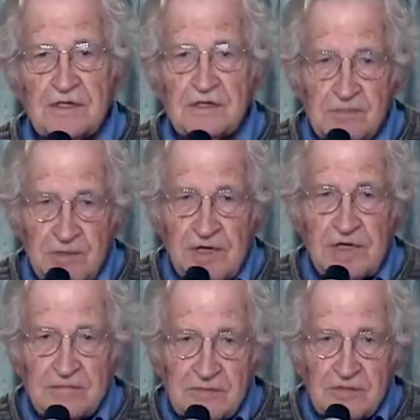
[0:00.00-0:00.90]
It's
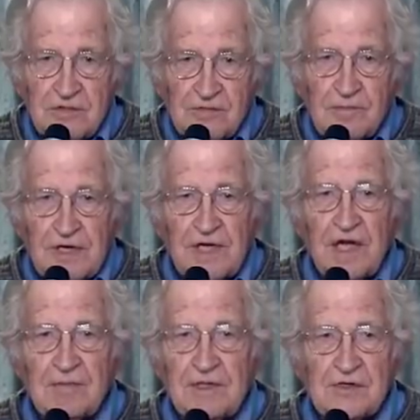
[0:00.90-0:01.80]
sort of
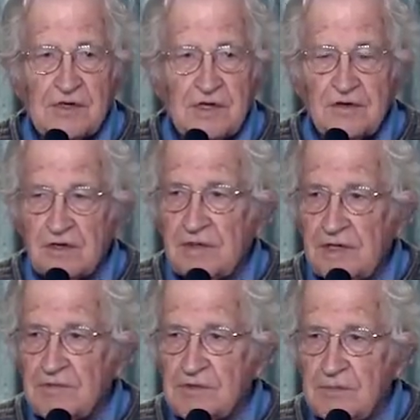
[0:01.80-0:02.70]
pre-capitalist era,
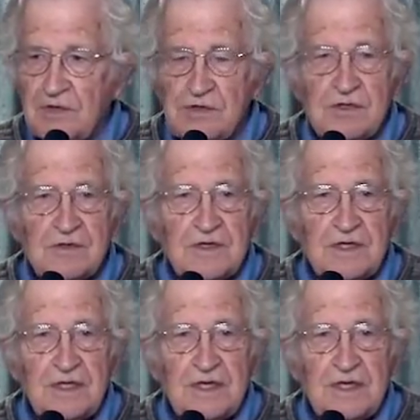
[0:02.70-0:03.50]
but he was opposed to it.